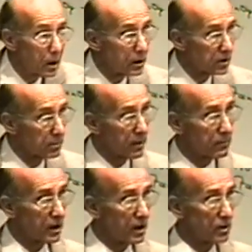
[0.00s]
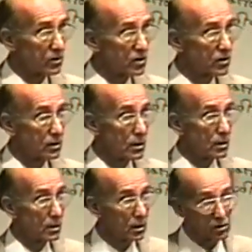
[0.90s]
You remember his
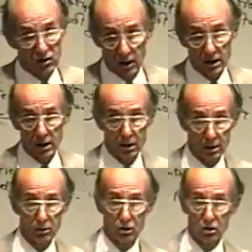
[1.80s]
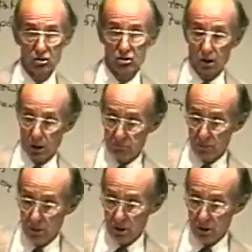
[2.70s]
saying that